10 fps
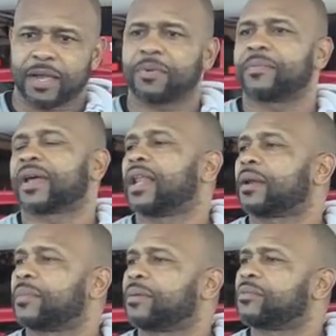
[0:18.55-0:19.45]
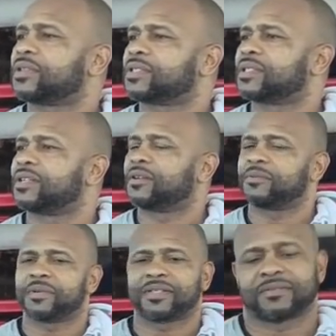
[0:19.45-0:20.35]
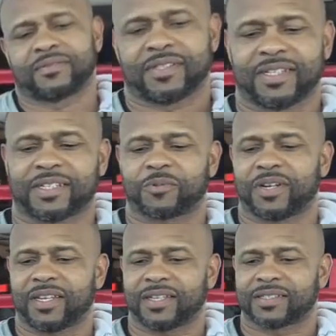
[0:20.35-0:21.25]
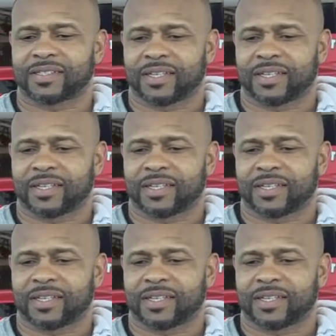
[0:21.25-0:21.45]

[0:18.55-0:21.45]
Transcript: Yeah, bring back a lot of memories. You know, but it is what it is.